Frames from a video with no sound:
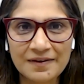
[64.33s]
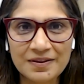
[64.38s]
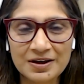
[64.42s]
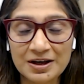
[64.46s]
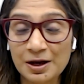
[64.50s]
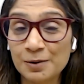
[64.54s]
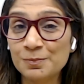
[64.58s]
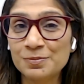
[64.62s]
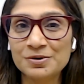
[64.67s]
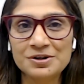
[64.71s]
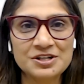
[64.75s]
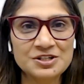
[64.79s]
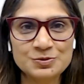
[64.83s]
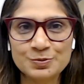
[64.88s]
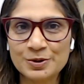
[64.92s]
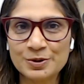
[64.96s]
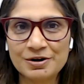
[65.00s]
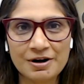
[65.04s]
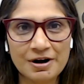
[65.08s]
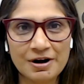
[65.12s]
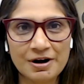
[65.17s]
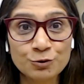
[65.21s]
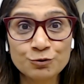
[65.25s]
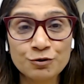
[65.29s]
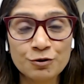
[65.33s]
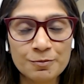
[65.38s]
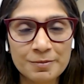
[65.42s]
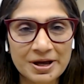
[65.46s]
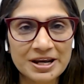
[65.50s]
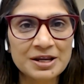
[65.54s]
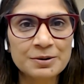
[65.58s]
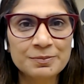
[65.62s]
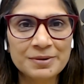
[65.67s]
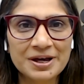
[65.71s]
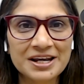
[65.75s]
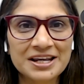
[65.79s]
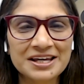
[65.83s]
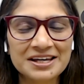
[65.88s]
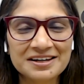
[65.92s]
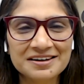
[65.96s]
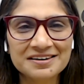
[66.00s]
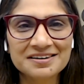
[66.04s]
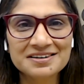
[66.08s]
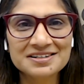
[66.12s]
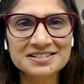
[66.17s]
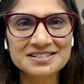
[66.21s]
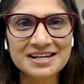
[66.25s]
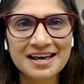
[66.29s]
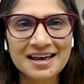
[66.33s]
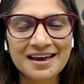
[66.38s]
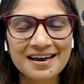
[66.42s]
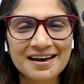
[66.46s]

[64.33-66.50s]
and the company's been around for many, many years.